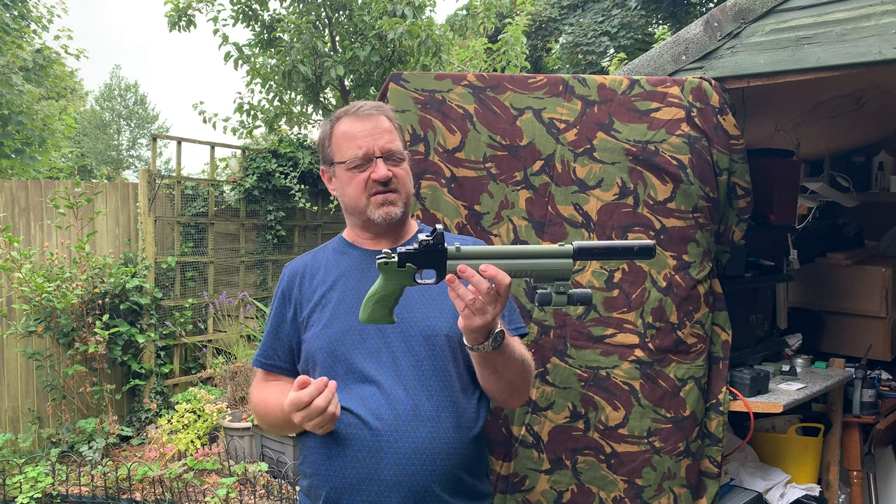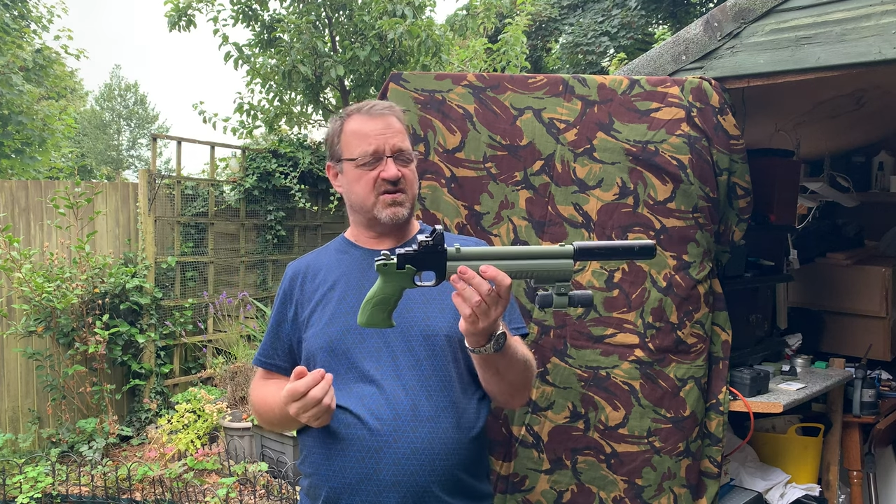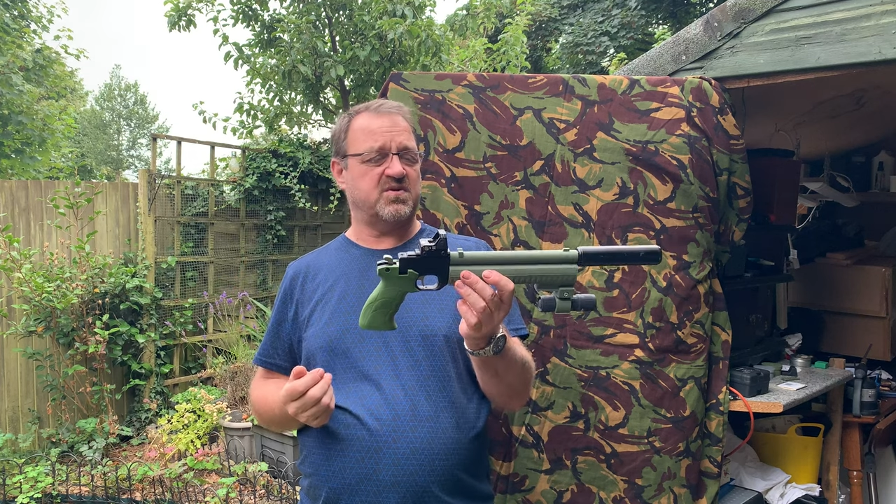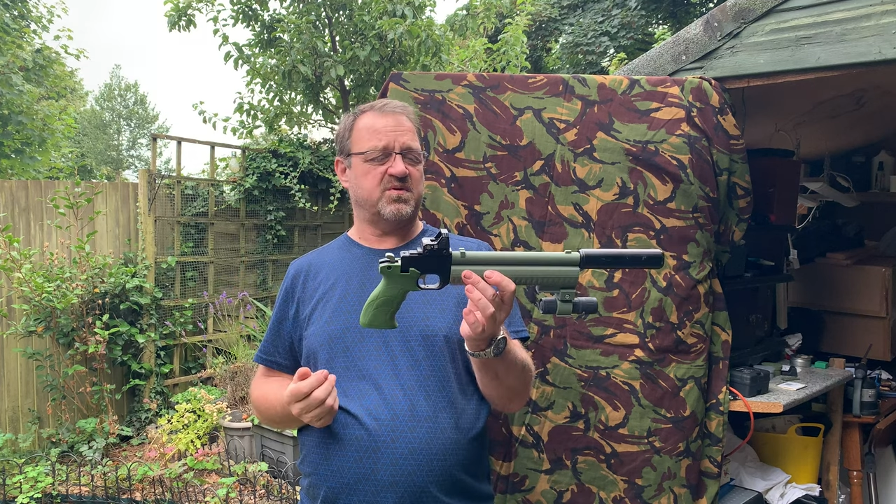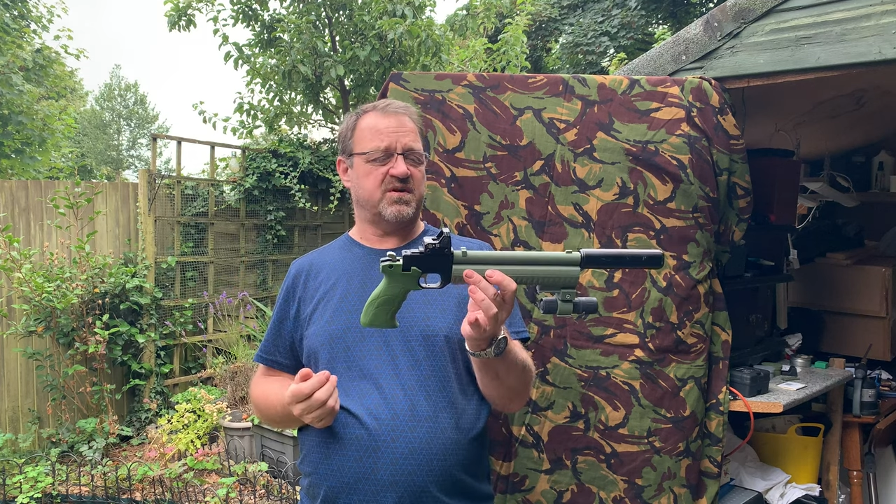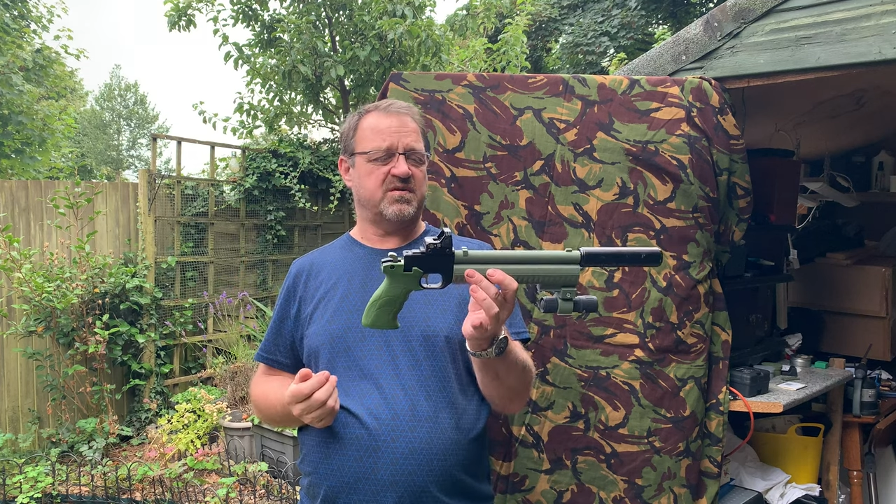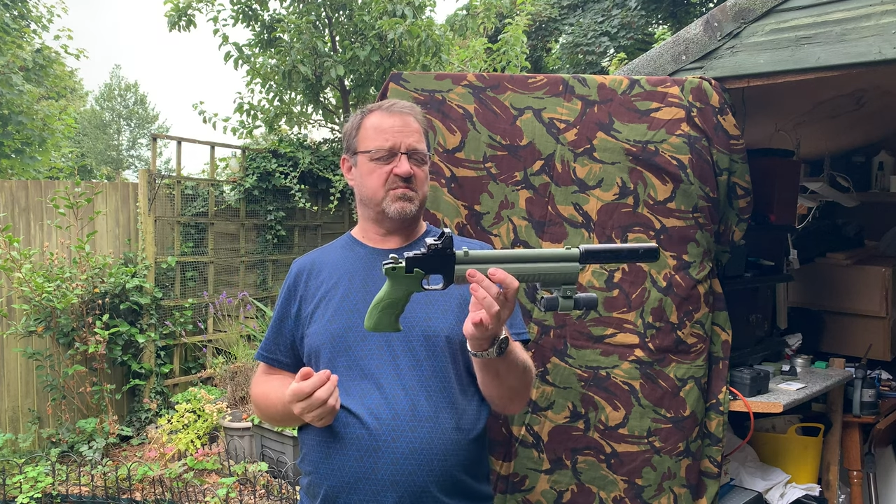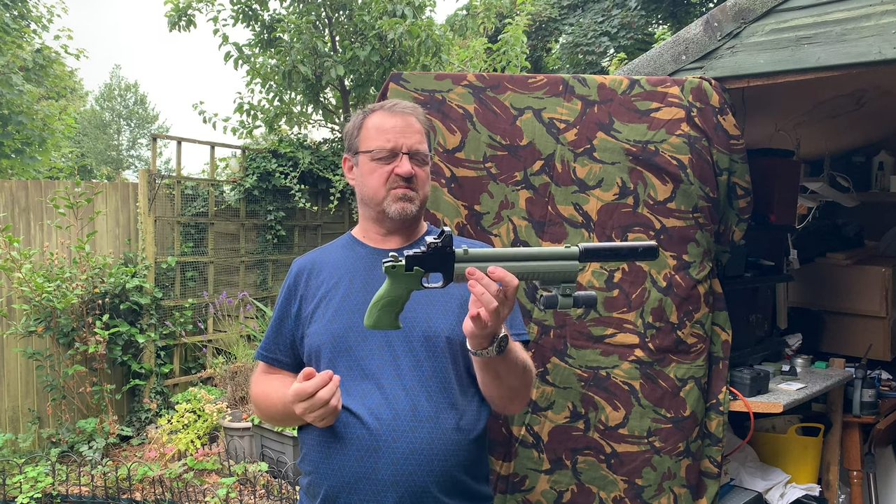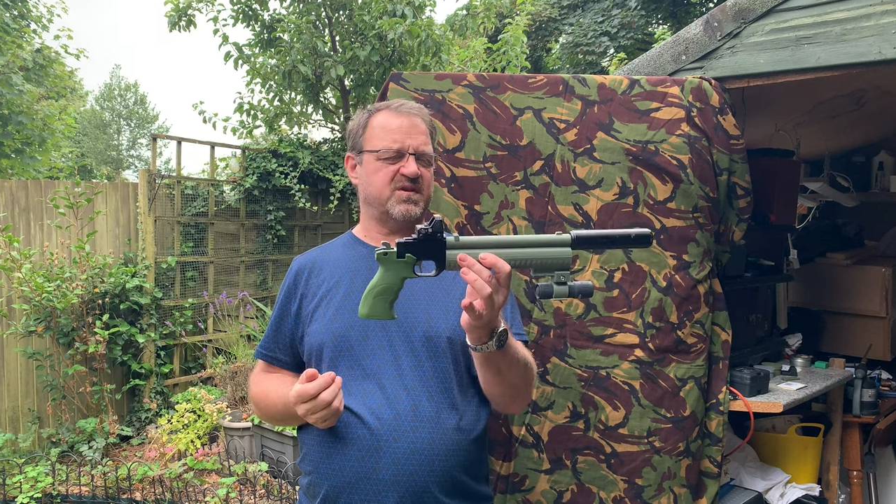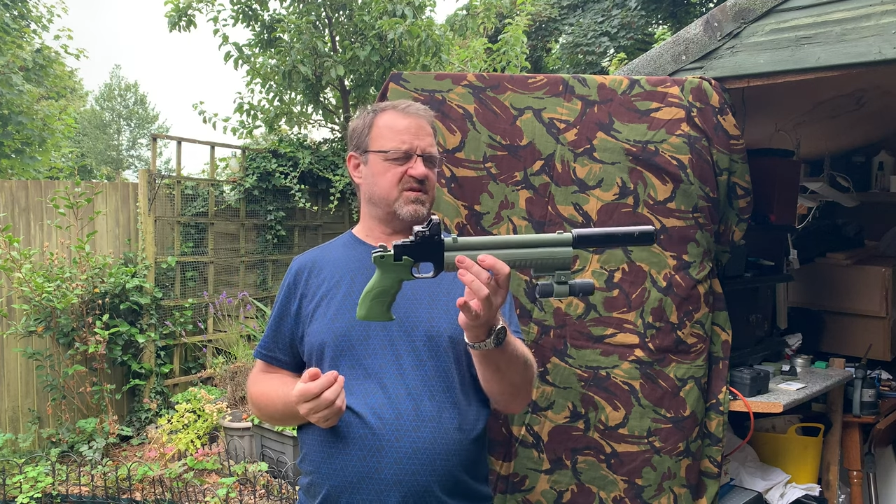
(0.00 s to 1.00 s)
So
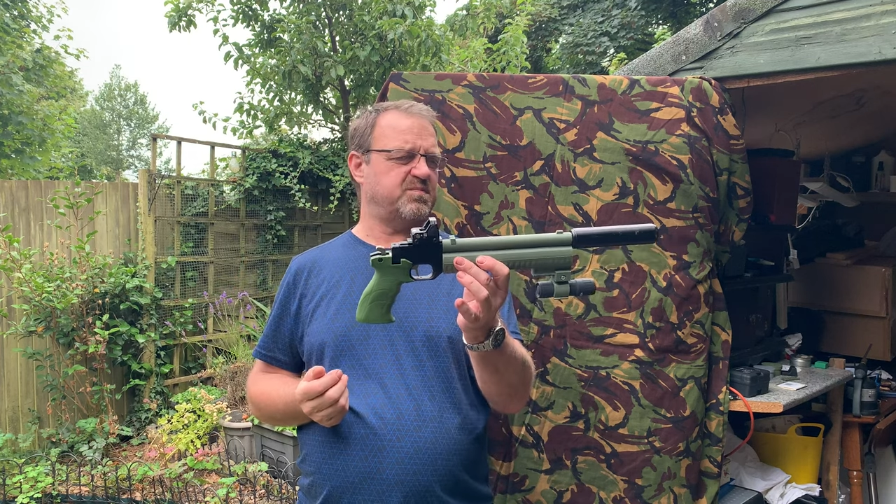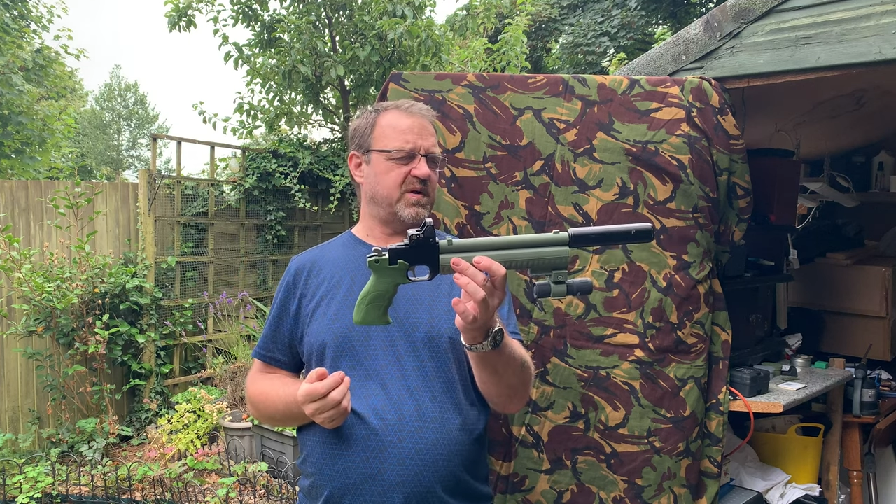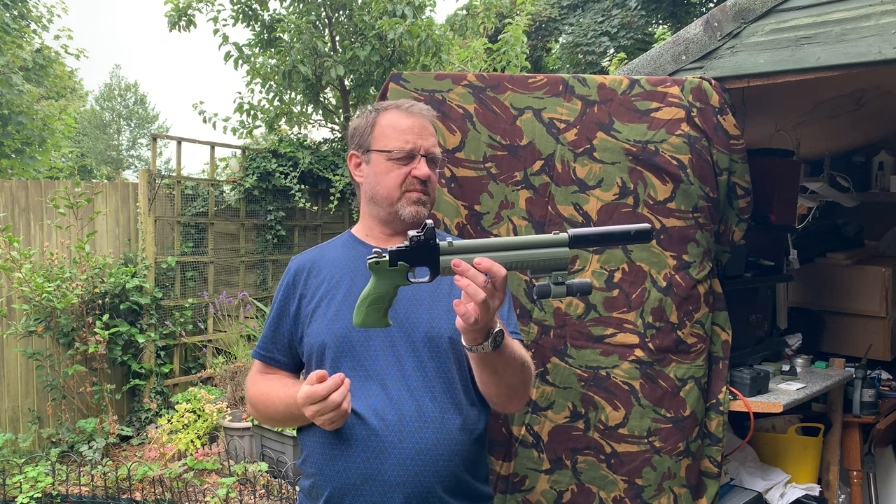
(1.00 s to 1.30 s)
um, this pull